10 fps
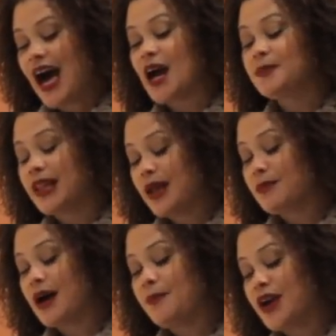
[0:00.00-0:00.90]
I plant
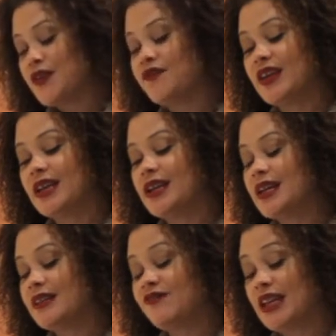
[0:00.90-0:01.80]
my bare feet
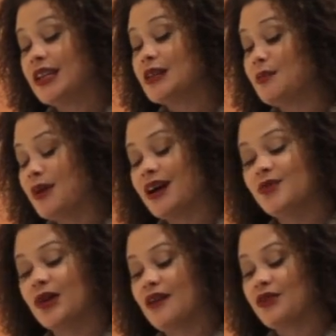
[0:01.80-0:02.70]
in, feet in the mud
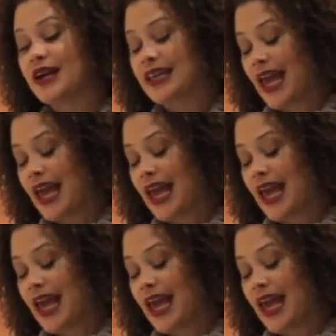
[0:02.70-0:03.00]
whenever I